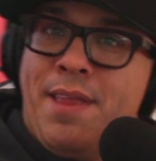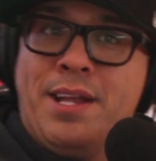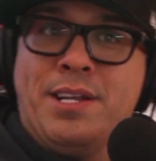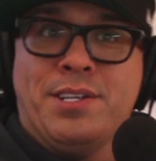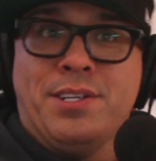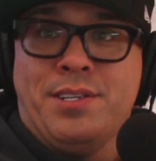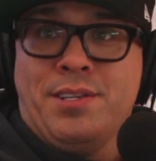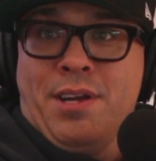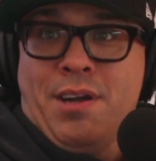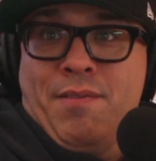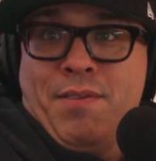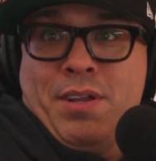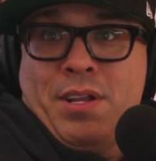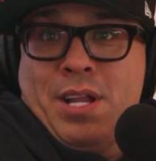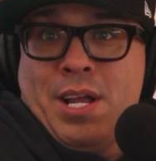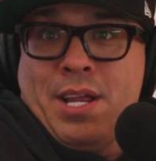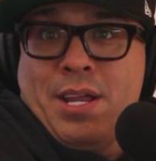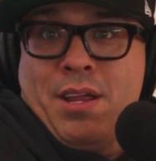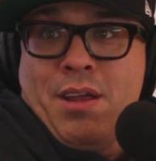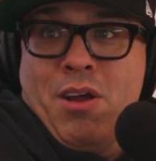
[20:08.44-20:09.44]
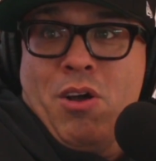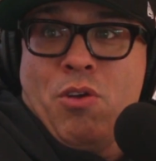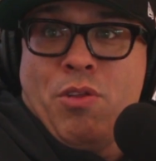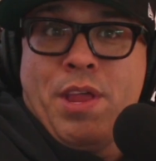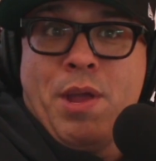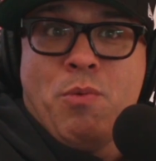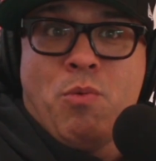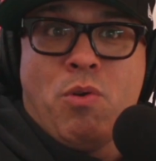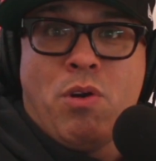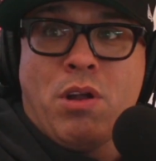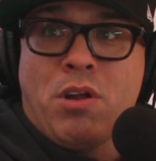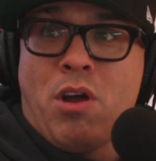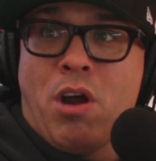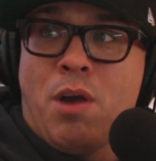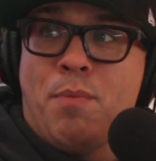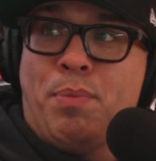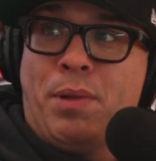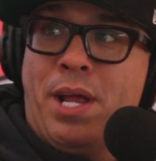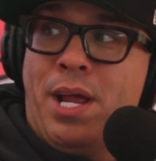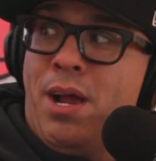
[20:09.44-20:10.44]
And they deserve it. Like, yo, they work
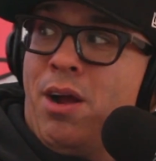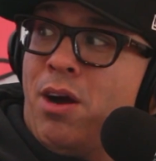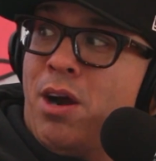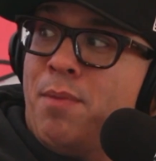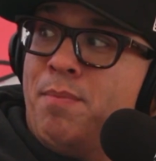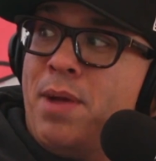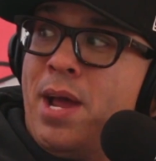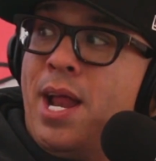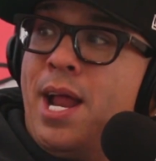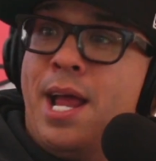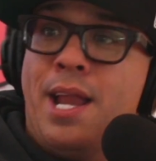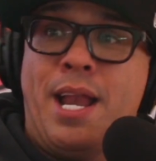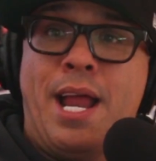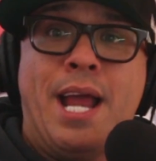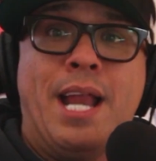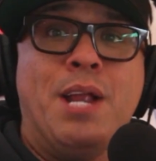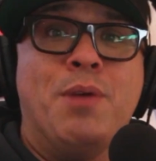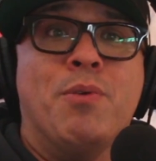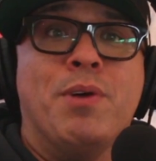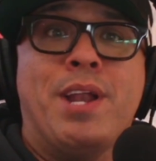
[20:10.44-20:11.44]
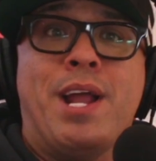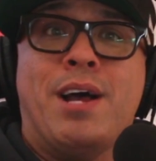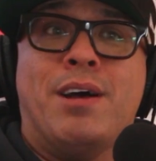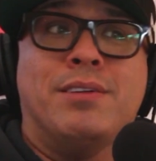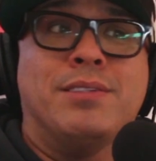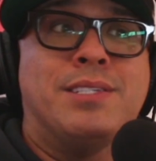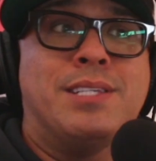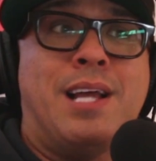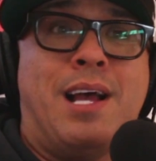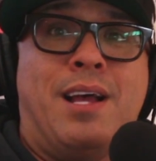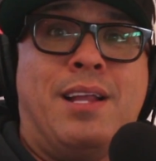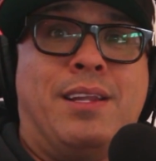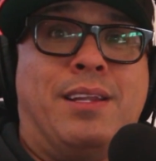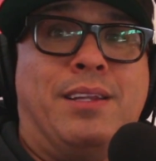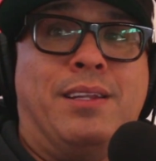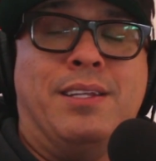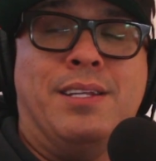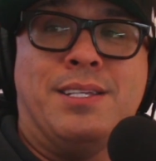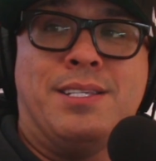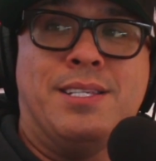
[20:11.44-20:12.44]
hard, play hard, man. And anyone else
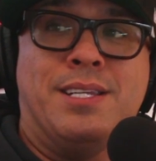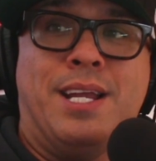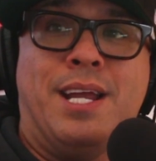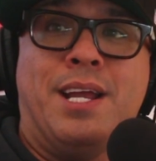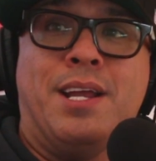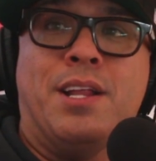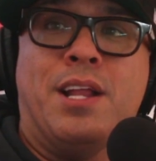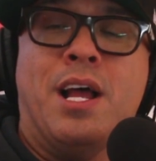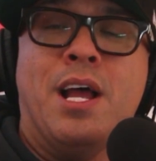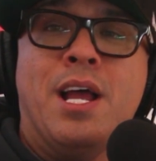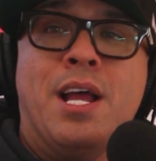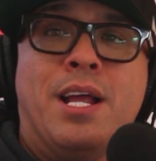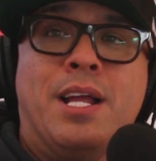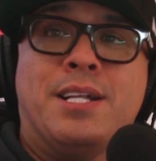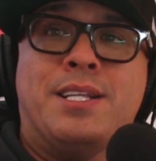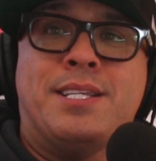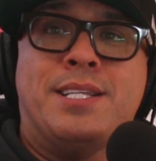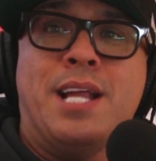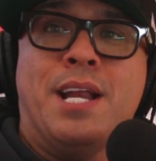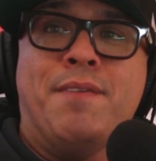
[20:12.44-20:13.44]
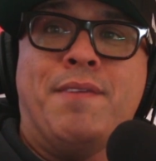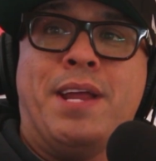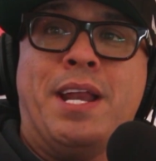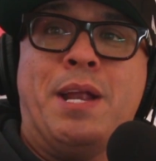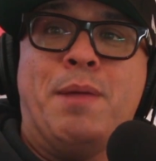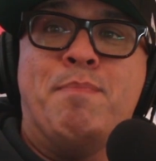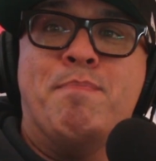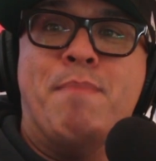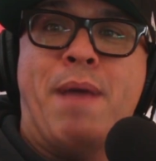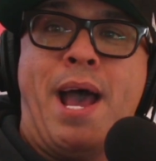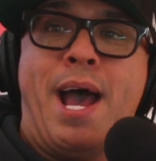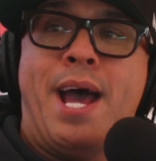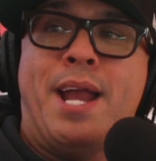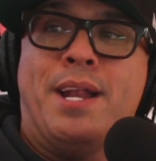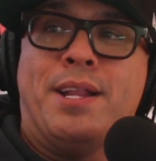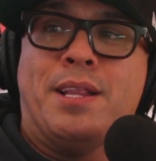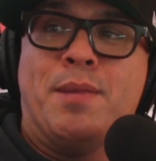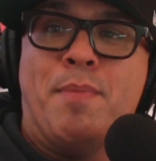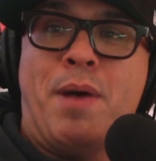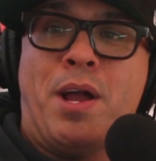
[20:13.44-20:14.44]
listening, instead of getting
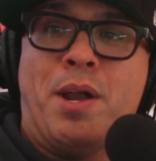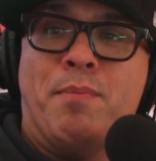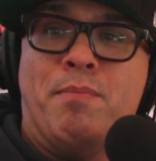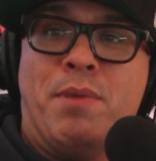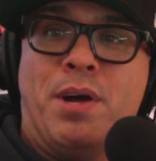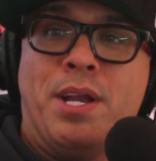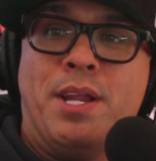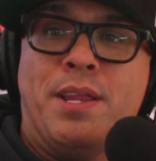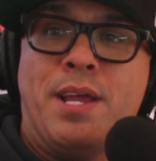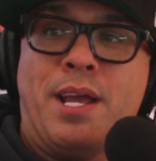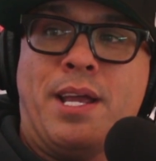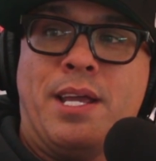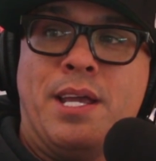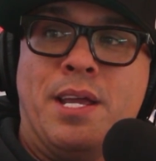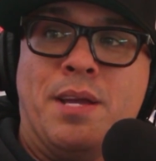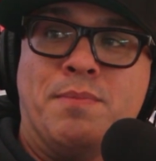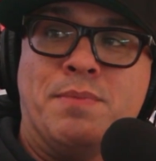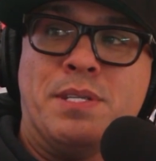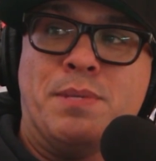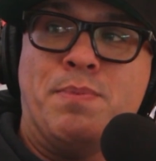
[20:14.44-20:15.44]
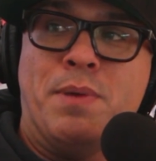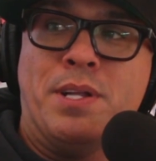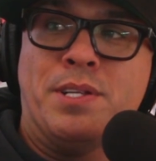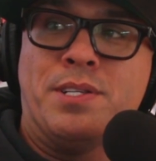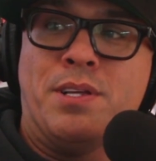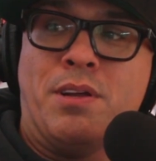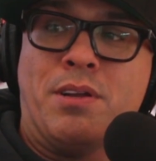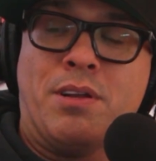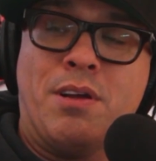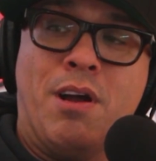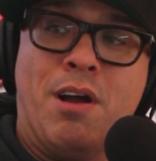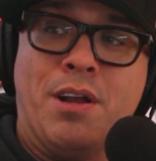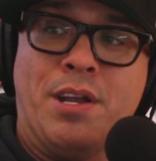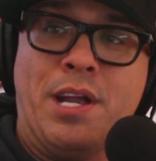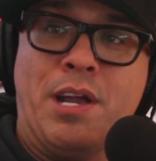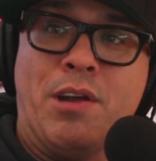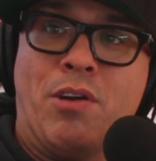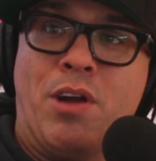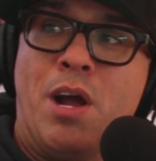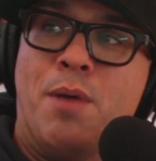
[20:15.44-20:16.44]
mad at the amount of money that Kim spends on
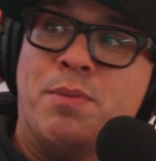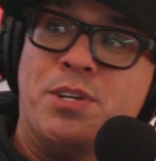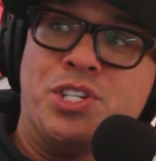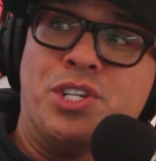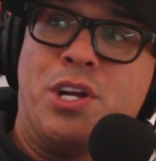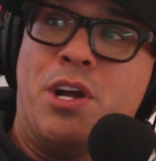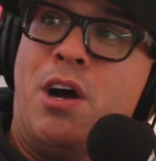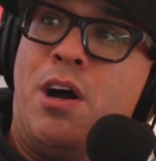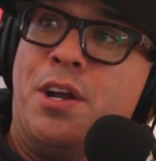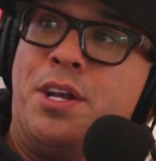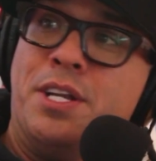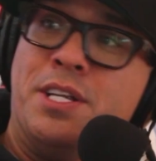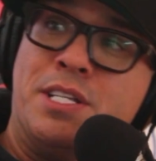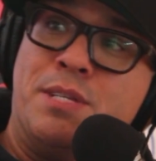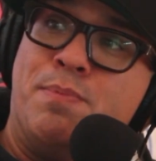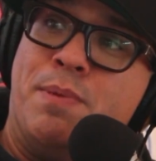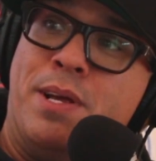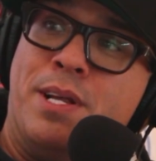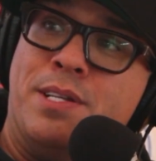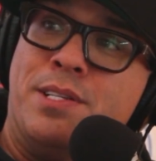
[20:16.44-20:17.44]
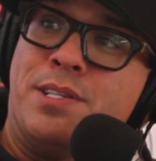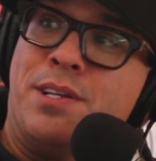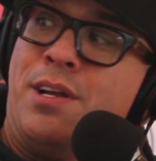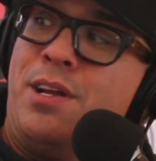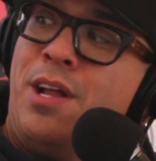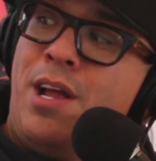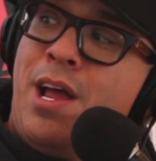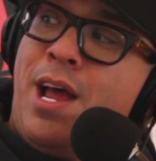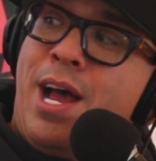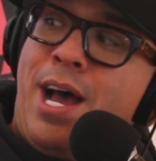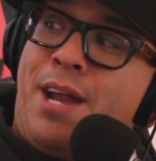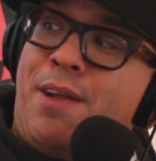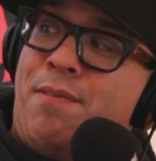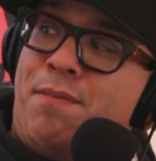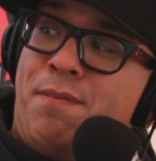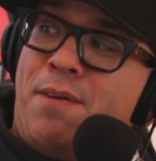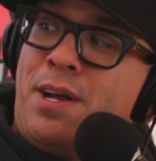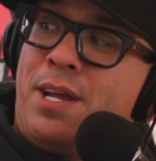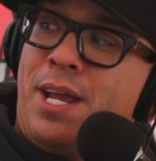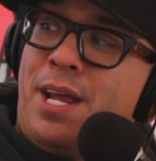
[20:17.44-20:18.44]
Kanye or how much Kanye spends at a
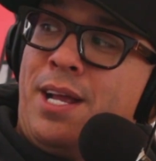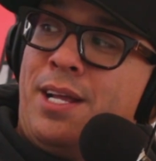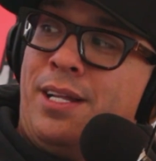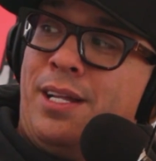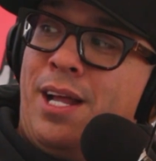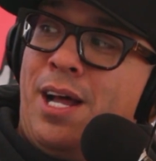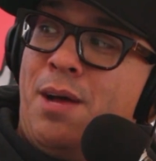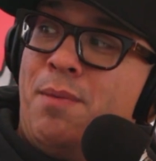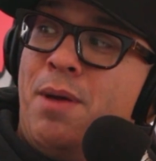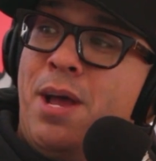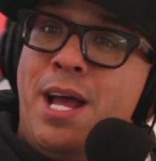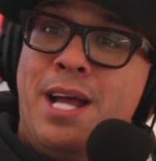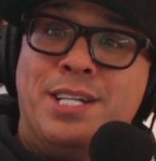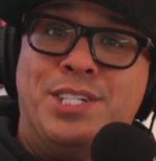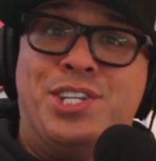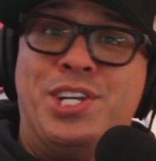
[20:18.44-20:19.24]
fucking club,